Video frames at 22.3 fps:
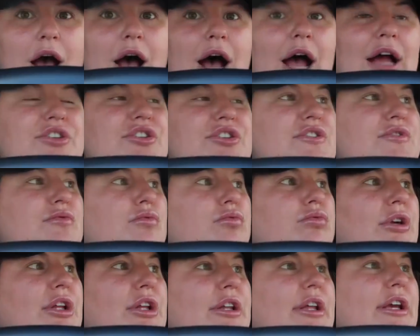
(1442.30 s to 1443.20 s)
I just
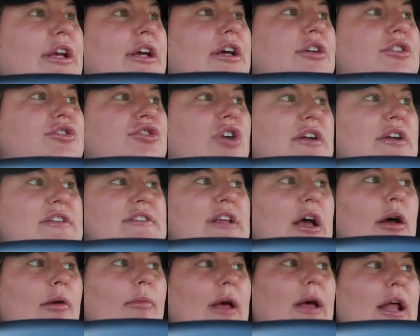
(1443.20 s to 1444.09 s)
really trust
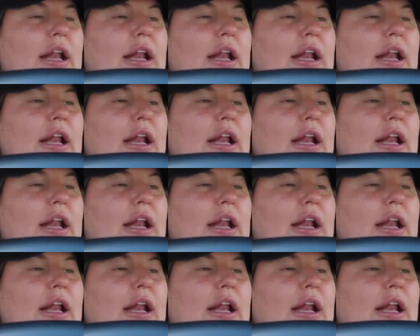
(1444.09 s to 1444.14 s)
them,